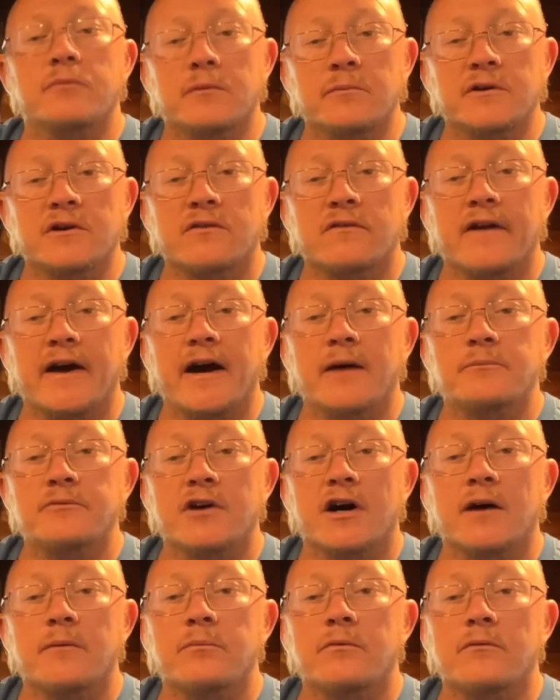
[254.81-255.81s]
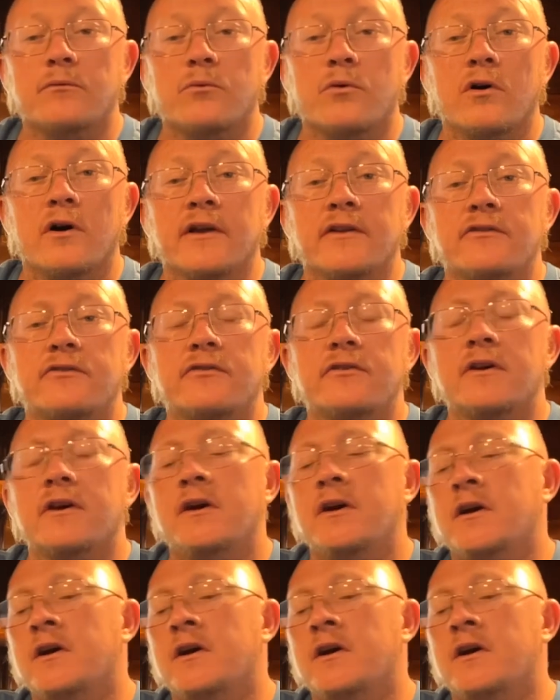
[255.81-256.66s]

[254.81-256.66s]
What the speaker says: maybe a laptop once.